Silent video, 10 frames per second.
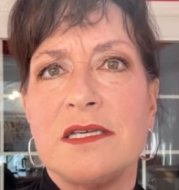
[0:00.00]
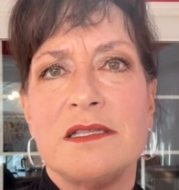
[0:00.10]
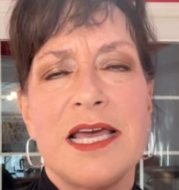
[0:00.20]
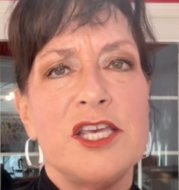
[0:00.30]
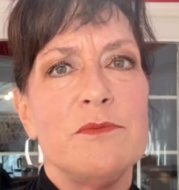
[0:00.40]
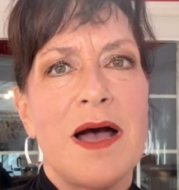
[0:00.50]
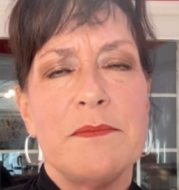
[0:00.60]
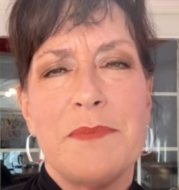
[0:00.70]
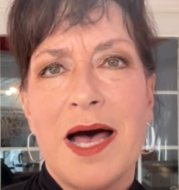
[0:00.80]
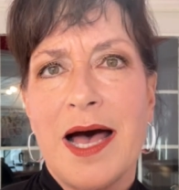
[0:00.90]
that you might
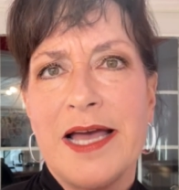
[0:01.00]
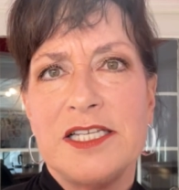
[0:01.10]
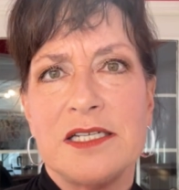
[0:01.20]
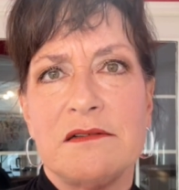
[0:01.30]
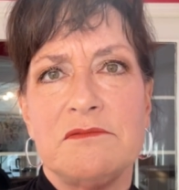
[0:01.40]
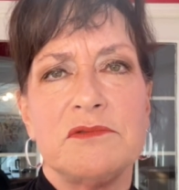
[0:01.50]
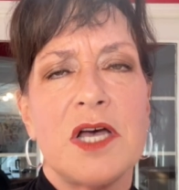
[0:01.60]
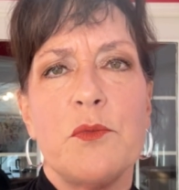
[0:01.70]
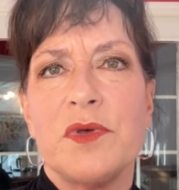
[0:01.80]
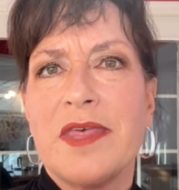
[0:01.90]
buy to
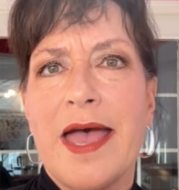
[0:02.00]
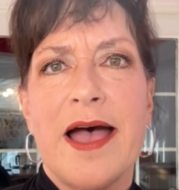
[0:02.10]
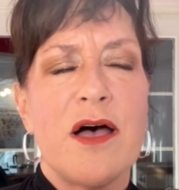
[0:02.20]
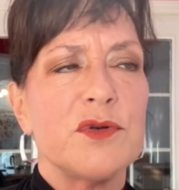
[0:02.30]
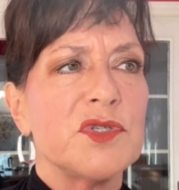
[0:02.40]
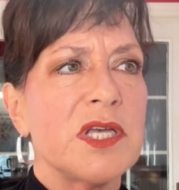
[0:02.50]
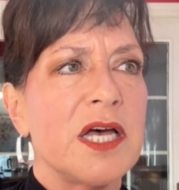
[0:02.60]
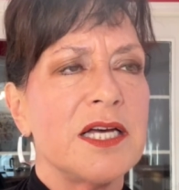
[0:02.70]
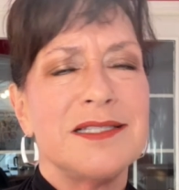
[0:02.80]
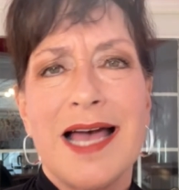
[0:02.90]
come with the house,
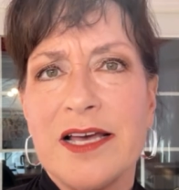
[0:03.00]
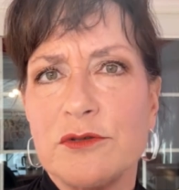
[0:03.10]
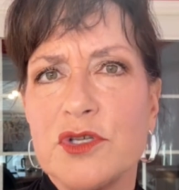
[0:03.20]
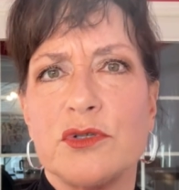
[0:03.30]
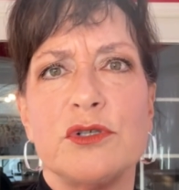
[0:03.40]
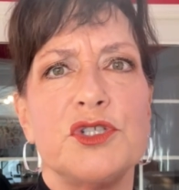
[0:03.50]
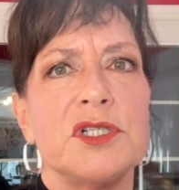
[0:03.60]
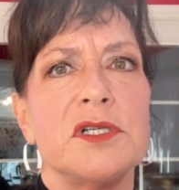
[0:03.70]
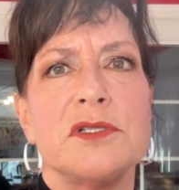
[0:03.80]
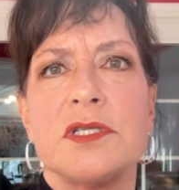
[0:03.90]
title
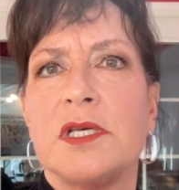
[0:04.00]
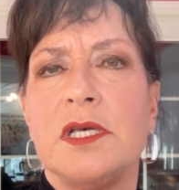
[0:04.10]
searches,